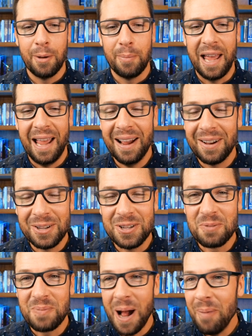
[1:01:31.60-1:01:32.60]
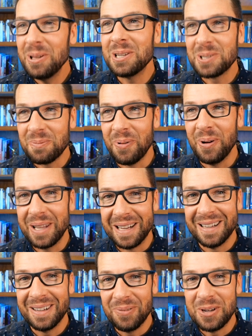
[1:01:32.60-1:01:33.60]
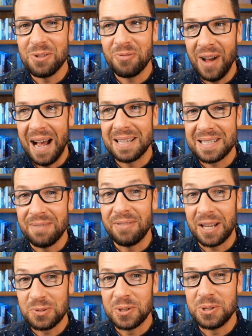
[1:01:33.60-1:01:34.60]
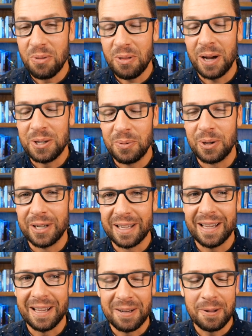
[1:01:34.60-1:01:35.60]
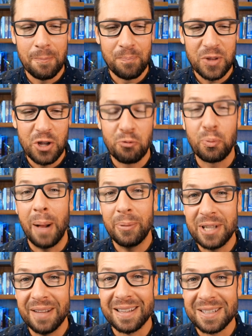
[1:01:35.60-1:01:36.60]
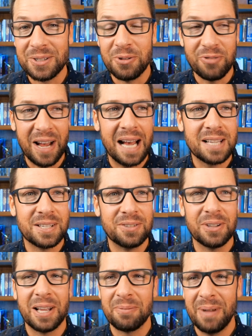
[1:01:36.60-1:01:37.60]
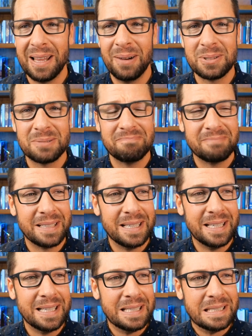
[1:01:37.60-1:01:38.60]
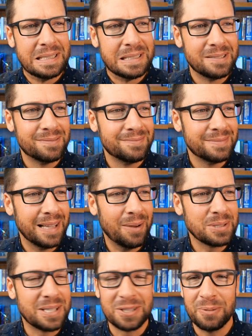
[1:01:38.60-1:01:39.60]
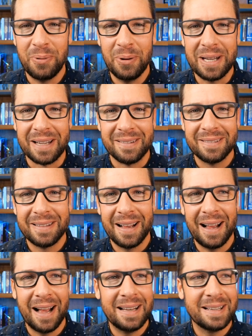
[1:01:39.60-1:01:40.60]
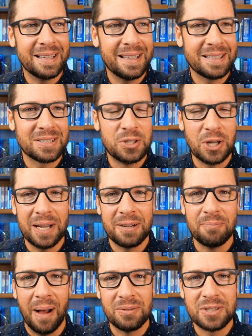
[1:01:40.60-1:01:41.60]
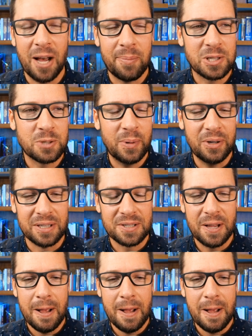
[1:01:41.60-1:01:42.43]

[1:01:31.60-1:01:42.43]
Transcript: And you're probably disappointed when you fast if that's what you thought you were going to get. You've probably done this. You fast and you're like, man, that was disappointing. I didn't get this giant mountaintop experience.